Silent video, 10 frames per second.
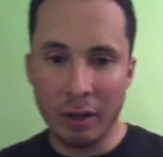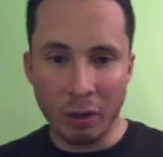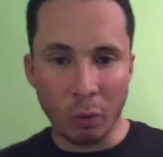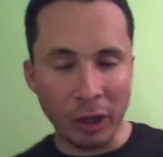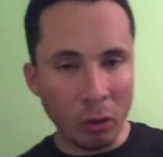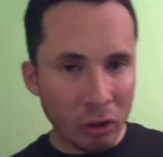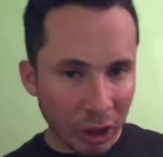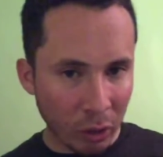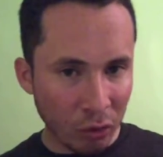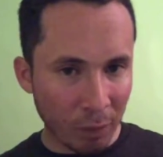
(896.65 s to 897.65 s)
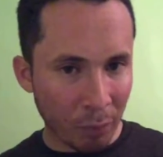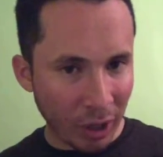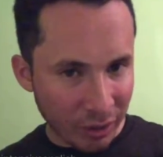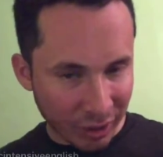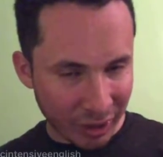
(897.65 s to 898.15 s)
we usually use a
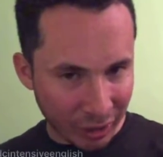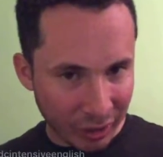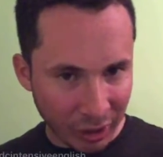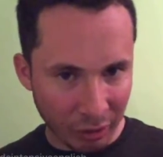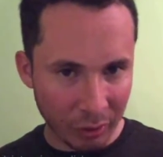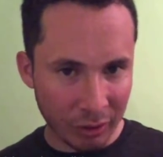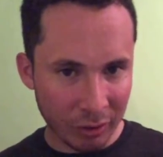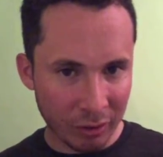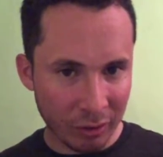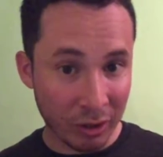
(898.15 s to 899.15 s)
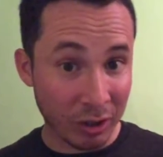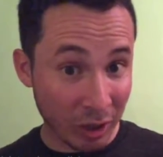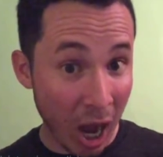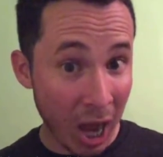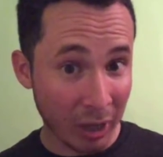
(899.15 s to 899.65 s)
present continuous to
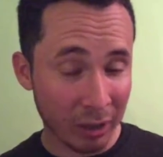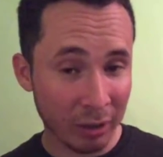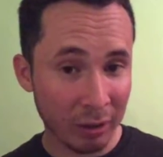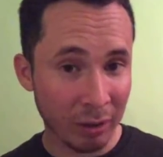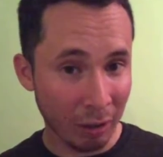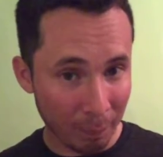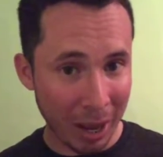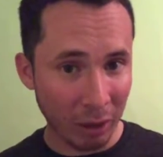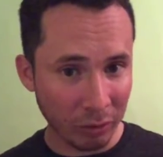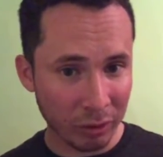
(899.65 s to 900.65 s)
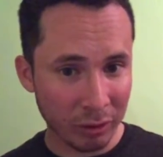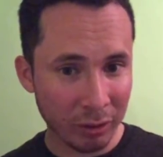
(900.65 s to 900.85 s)
talk about